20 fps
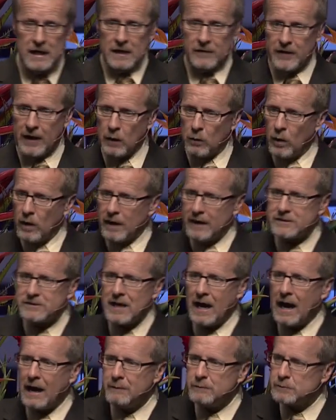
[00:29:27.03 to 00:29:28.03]
there will at
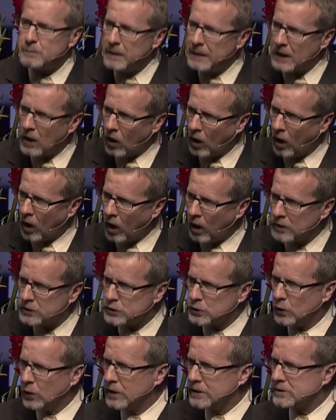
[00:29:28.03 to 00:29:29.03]
times be hard
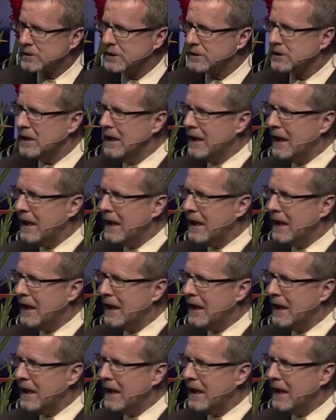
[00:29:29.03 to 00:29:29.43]
choices,